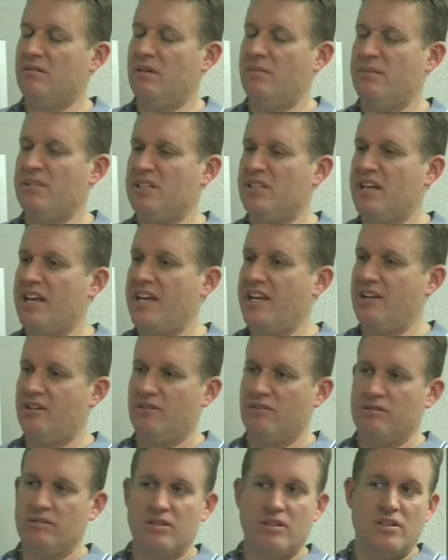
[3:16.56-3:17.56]
a mistake
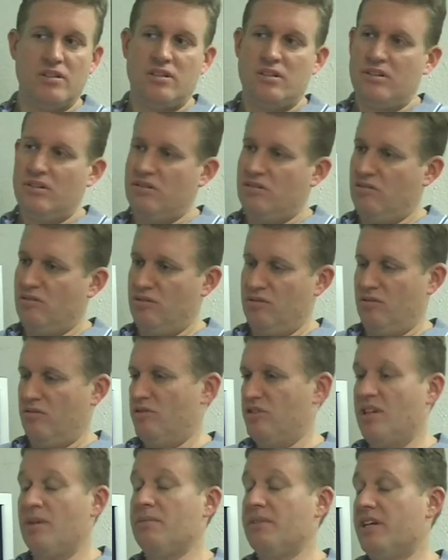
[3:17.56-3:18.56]
or
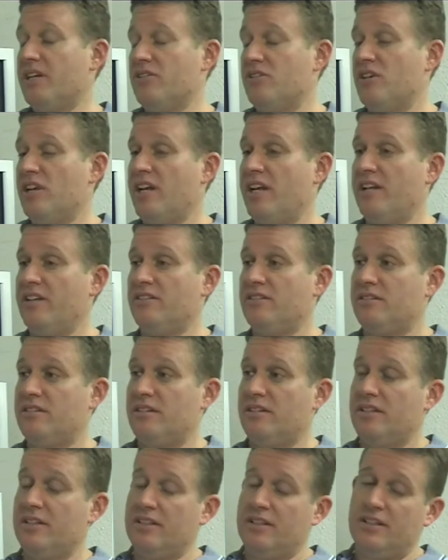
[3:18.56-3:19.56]
something got changed.
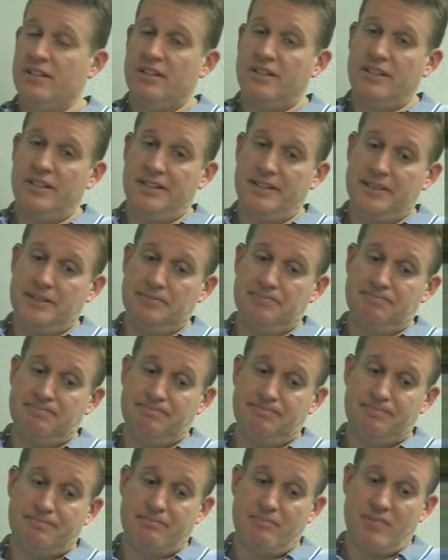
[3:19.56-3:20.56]

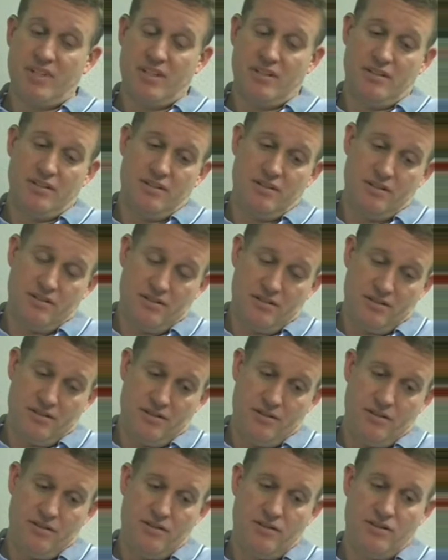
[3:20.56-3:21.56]

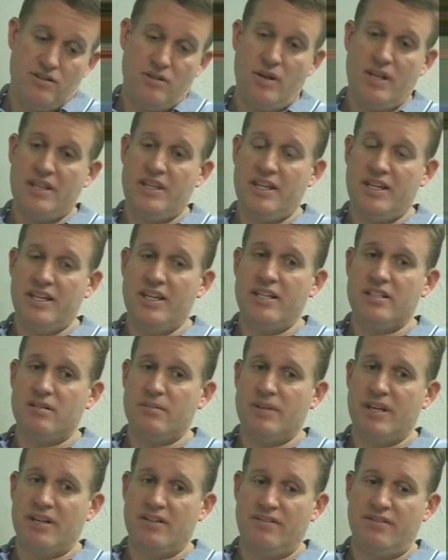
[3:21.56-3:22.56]
So I think it is a
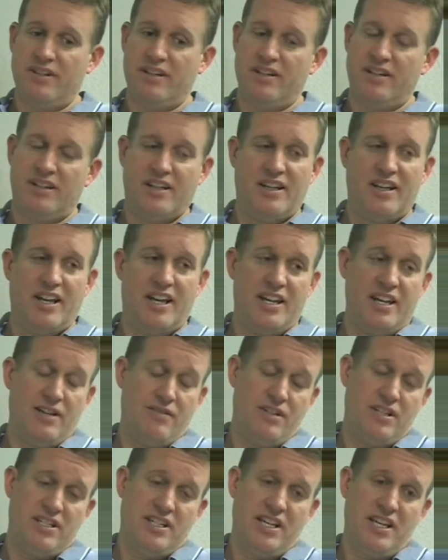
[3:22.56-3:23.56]
benefit. And
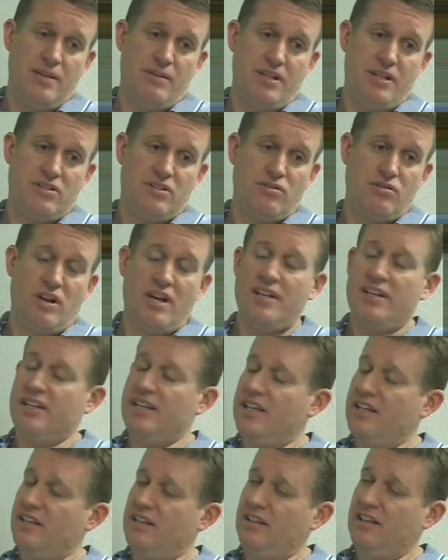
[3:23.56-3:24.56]
every team that's trying to
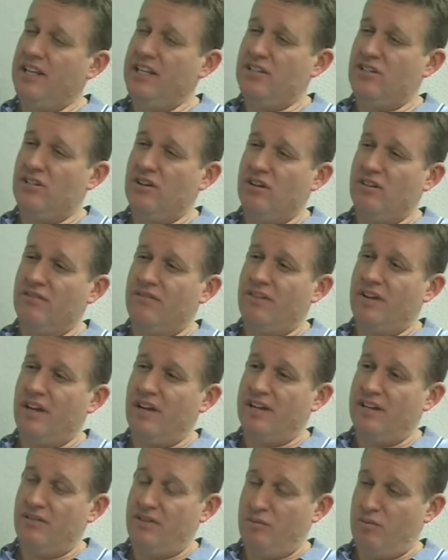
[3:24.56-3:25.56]
get LEED
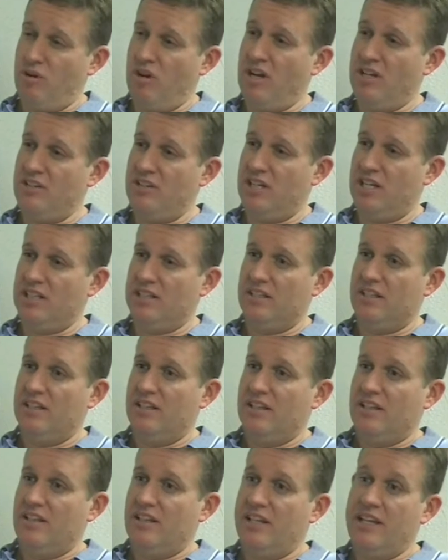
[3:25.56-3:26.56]
certified, every project,
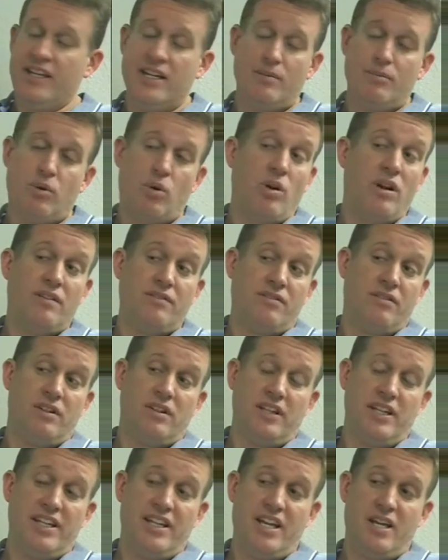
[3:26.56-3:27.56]
they get a point for a
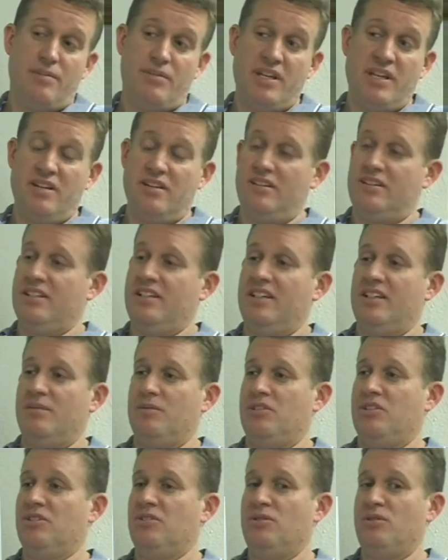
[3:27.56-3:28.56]
lead AP on the team.
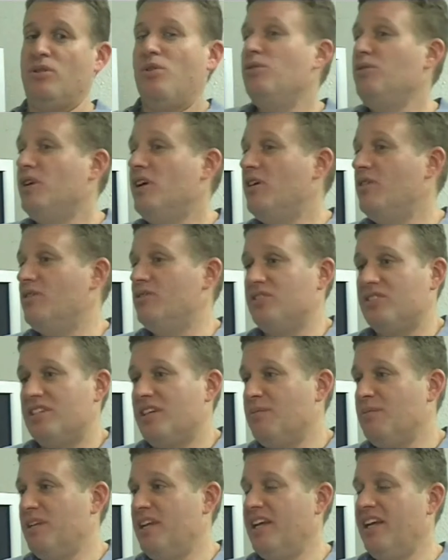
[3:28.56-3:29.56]
So who knows?
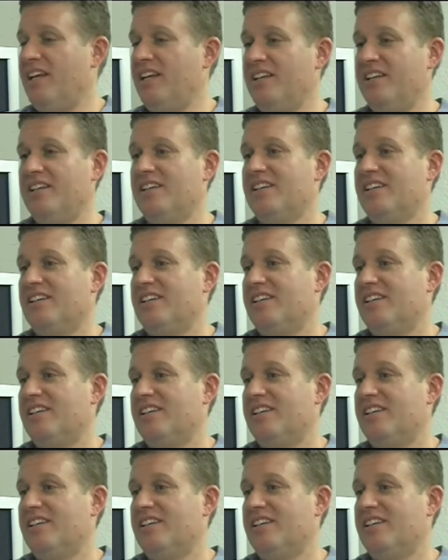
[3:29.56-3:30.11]
Someday,